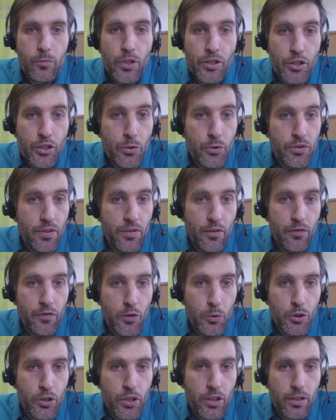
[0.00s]
reduced in the
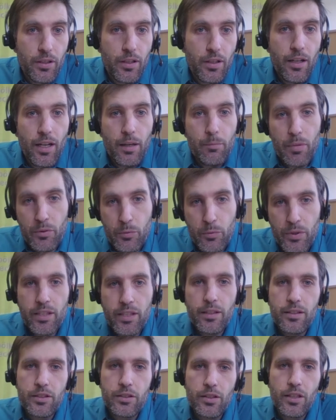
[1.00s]
future. But
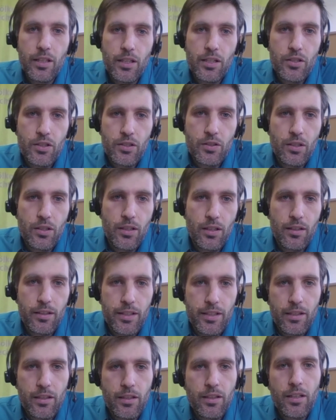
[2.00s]
we
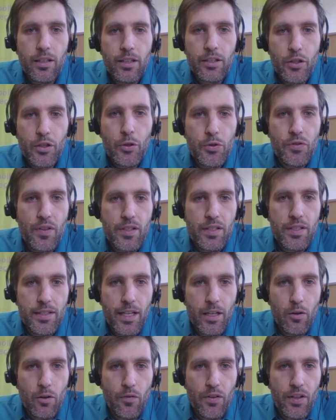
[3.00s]
here use the
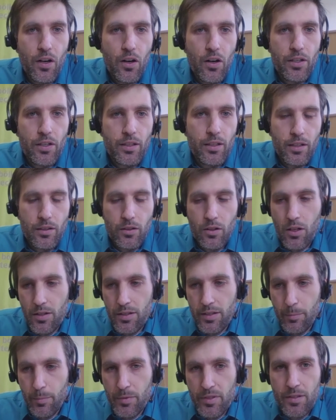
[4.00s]
state-of-the-art
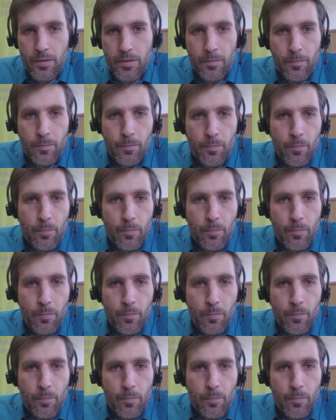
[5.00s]
concepts.